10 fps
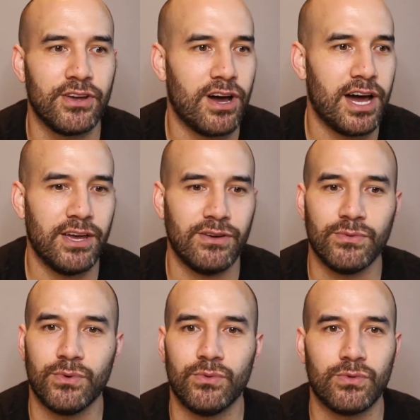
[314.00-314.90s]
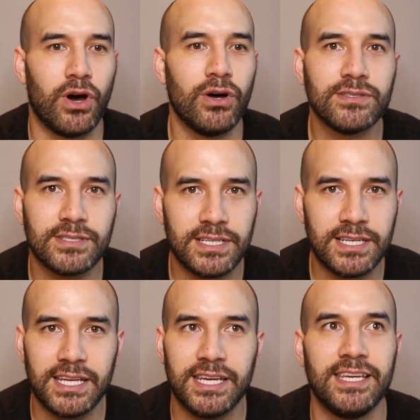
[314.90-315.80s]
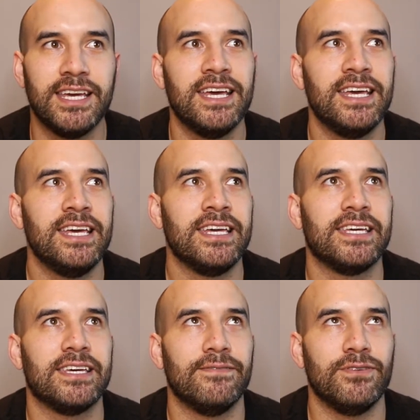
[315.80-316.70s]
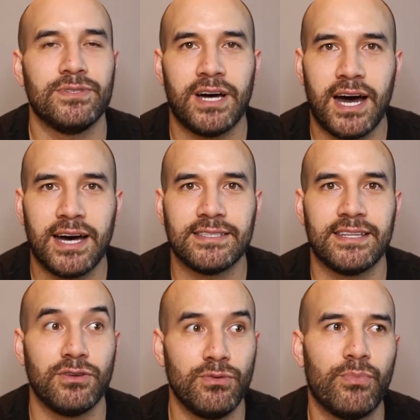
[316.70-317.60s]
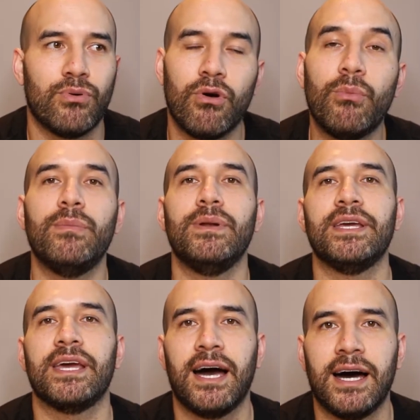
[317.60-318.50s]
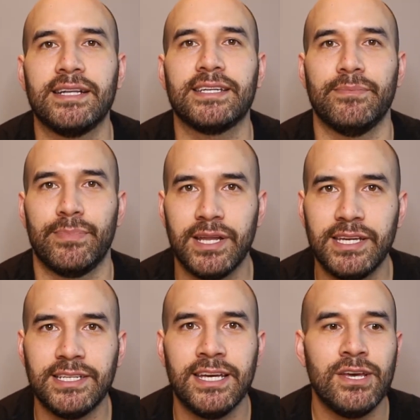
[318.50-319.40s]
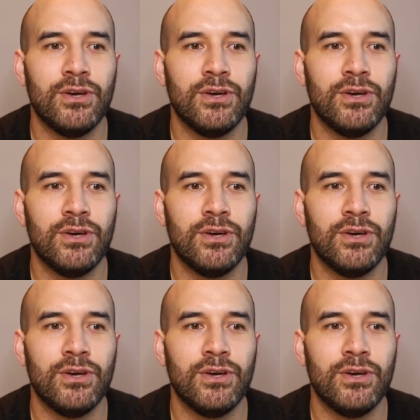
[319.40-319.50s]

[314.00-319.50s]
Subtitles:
I will constantly give you tasks that you probably can't complete,